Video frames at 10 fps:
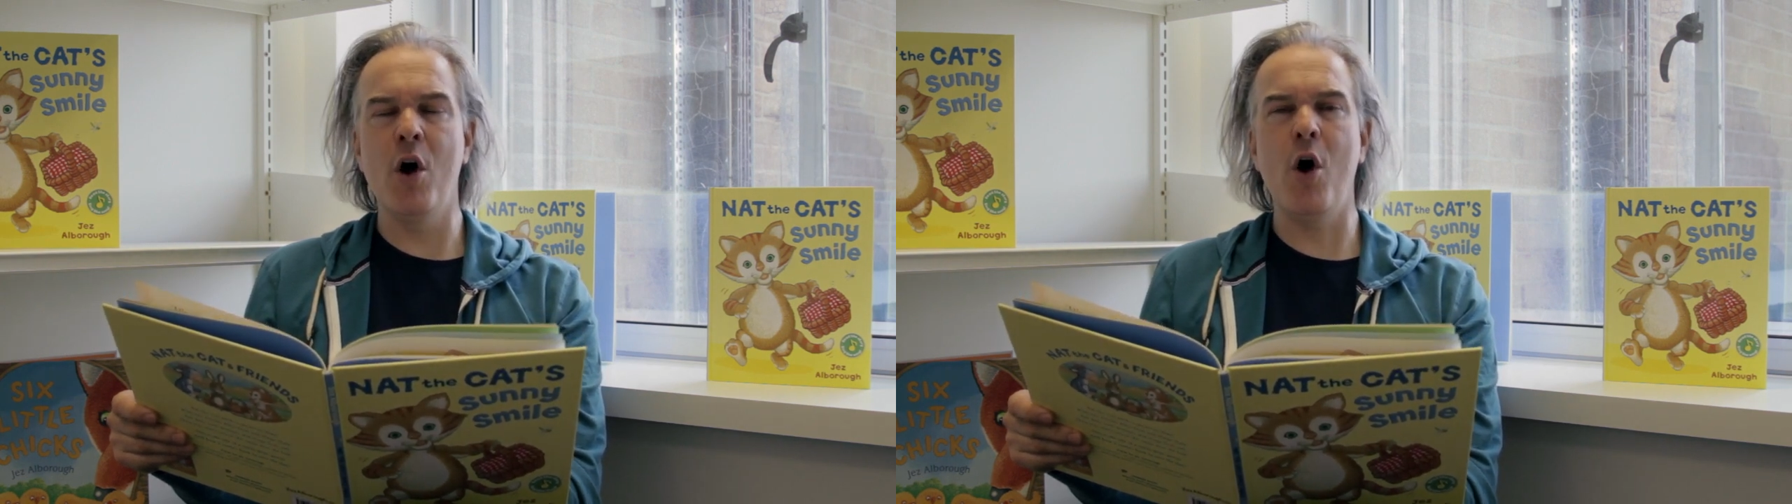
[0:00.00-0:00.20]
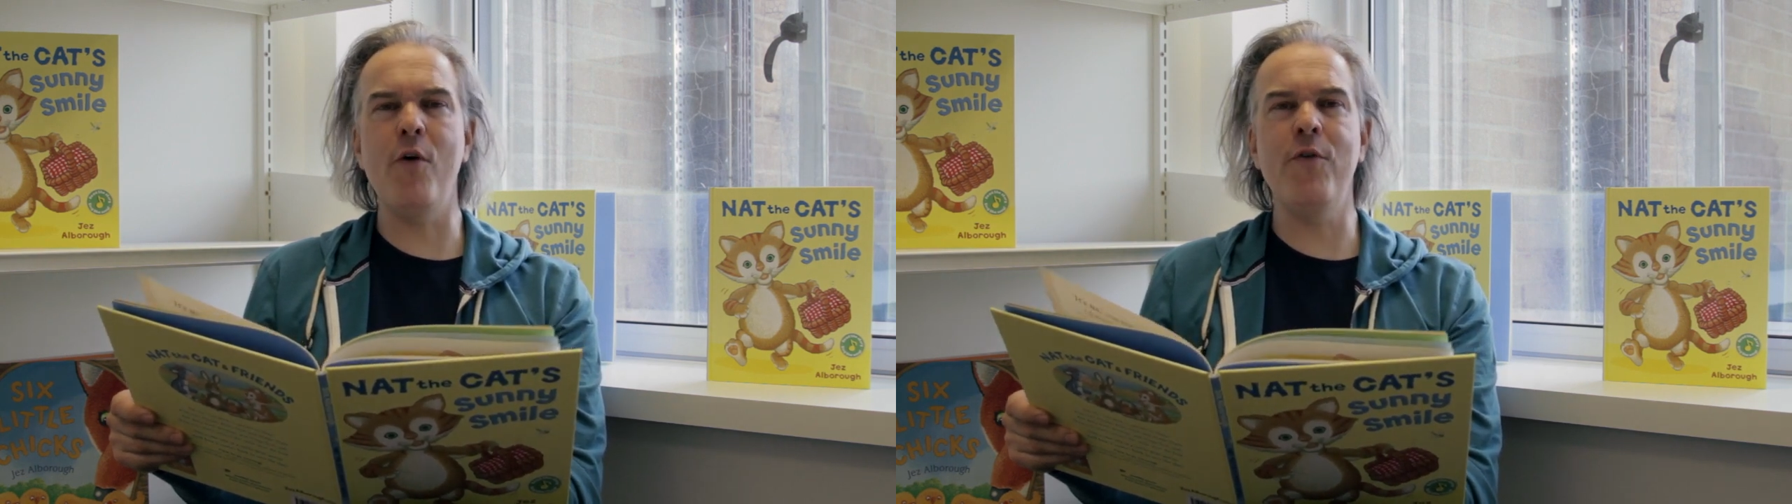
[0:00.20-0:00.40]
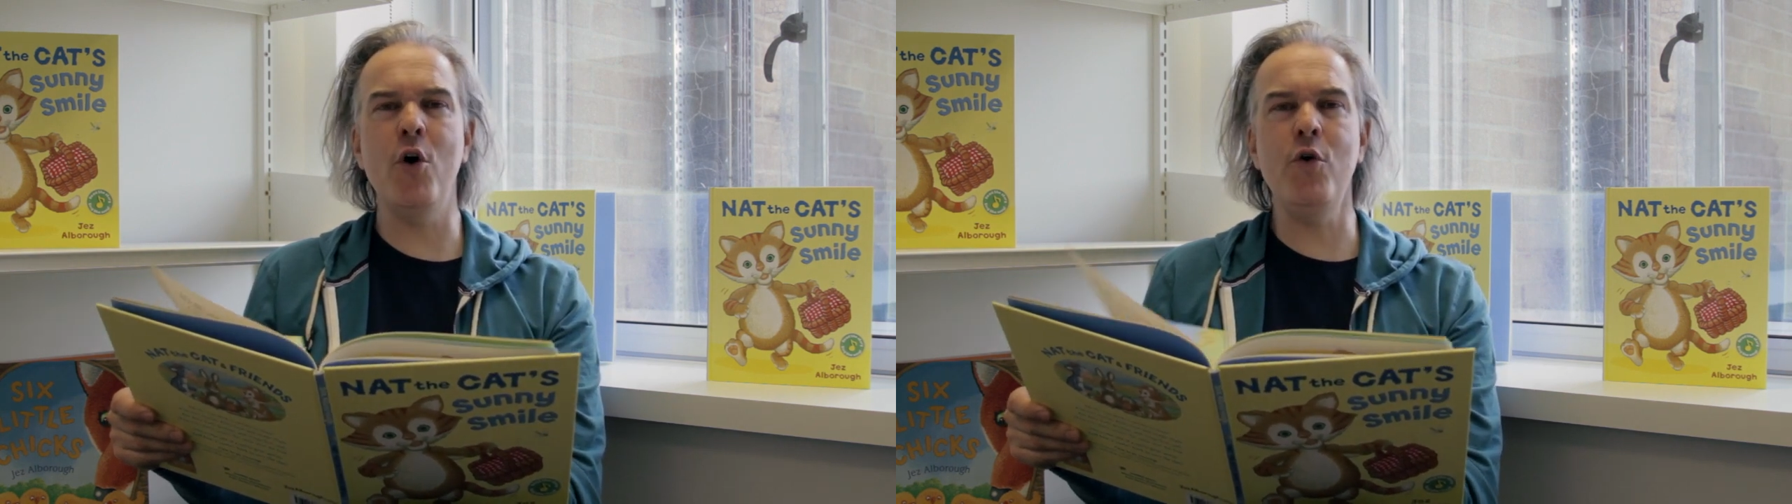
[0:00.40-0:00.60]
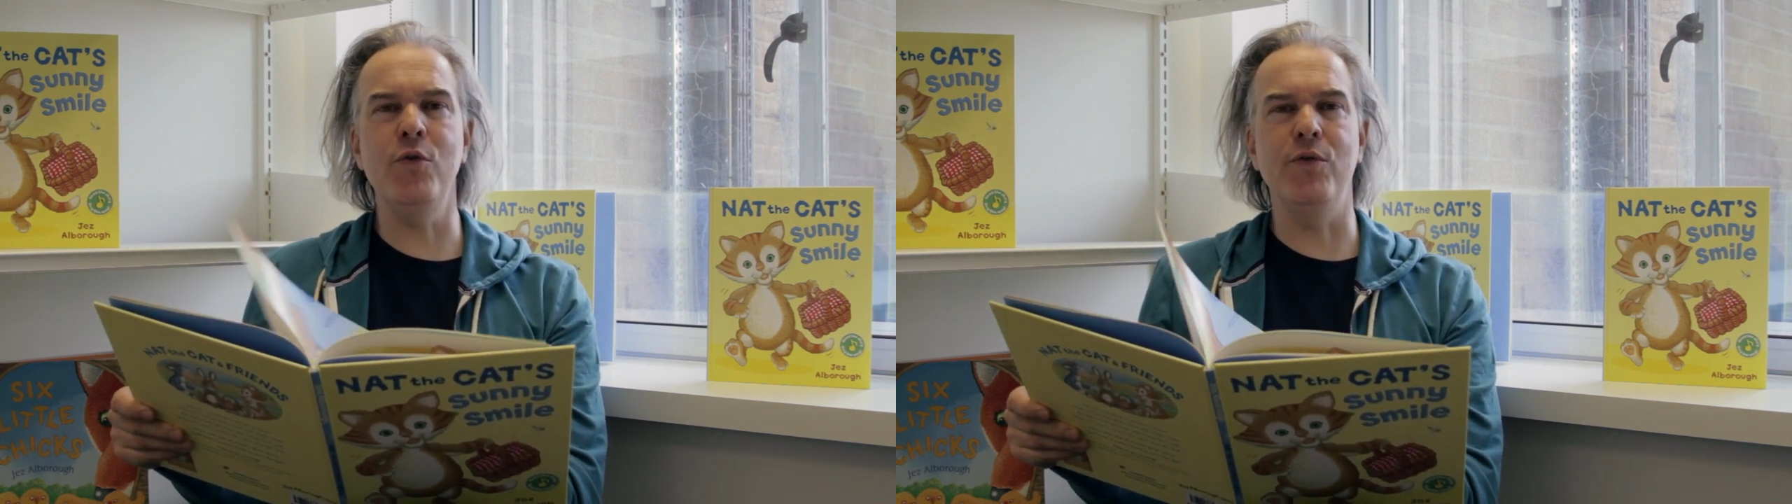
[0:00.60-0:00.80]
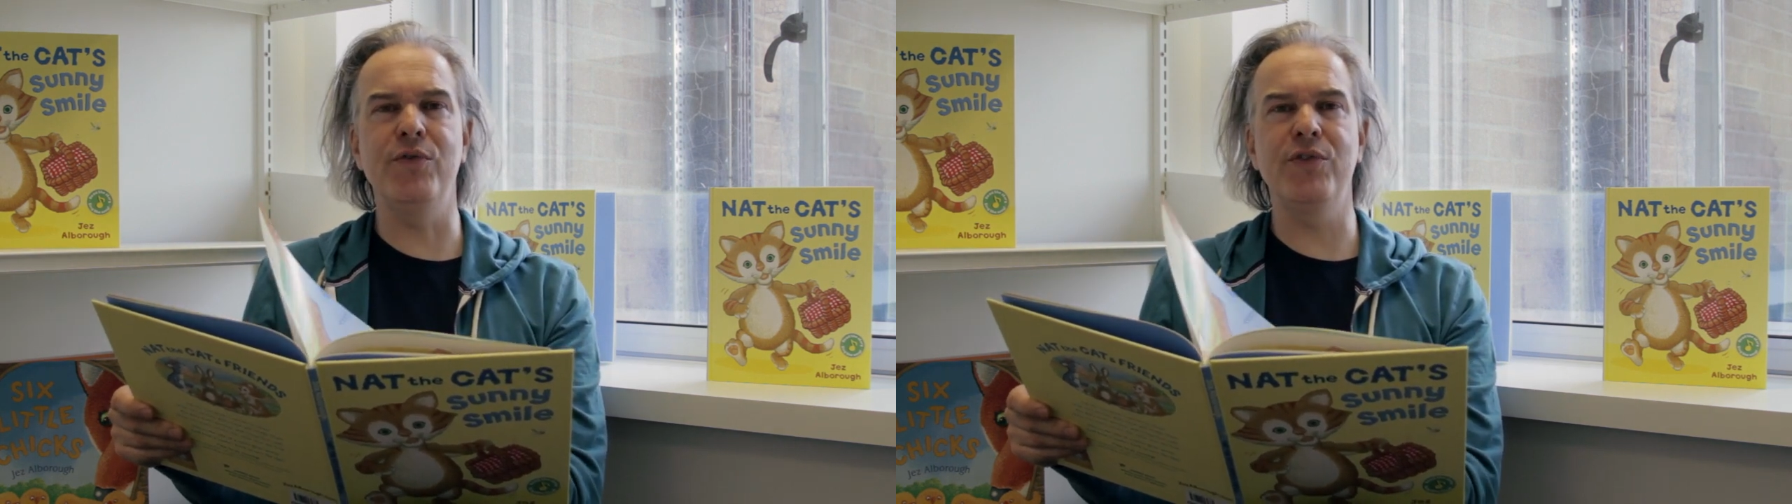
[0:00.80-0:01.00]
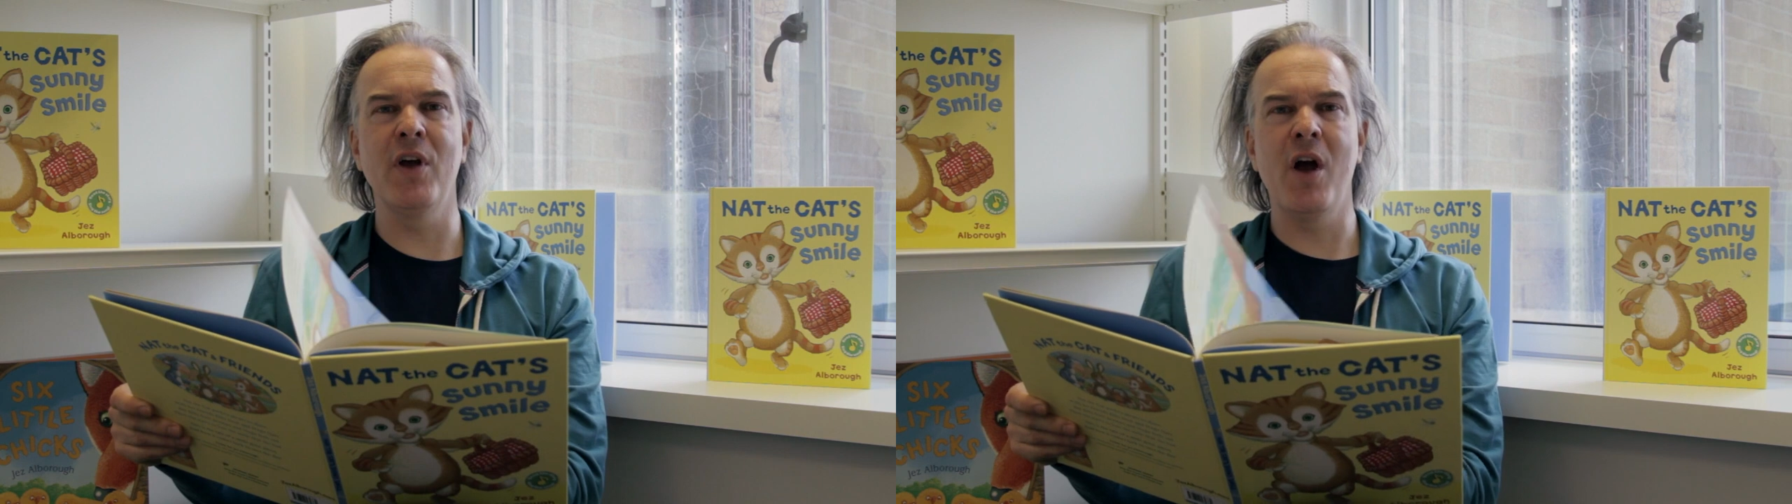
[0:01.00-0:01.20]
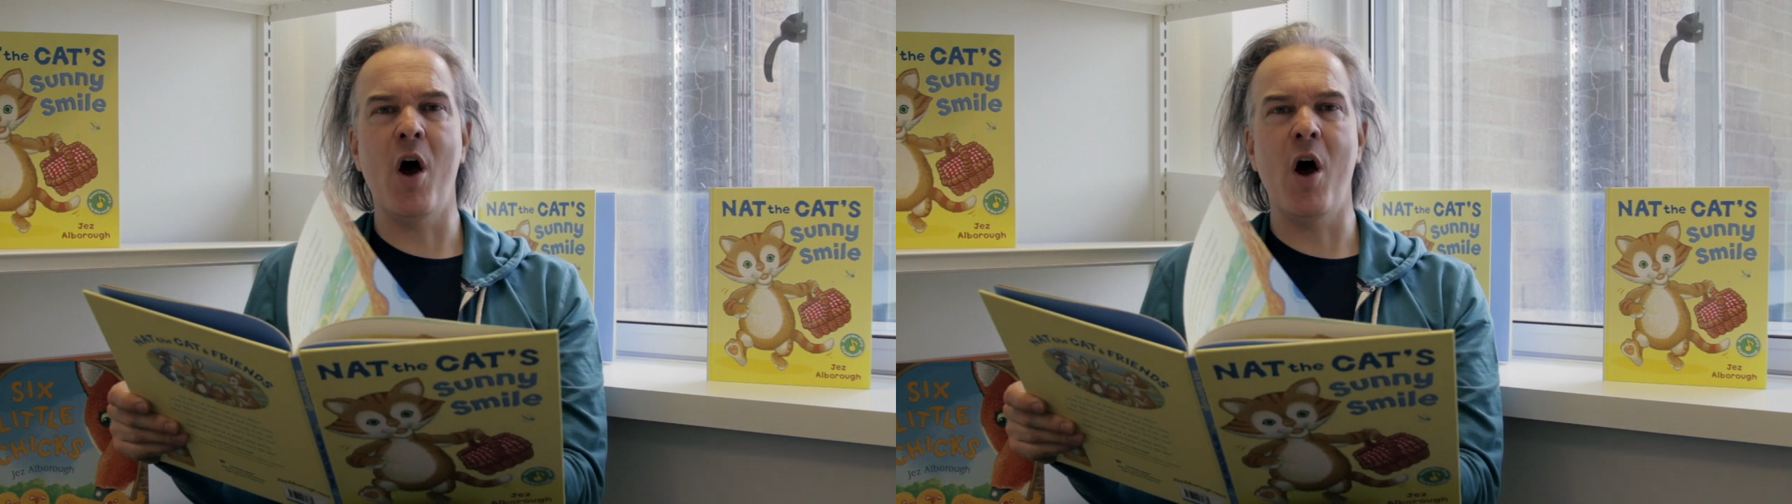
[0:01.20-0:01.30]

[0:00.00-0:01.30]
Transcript: of hooves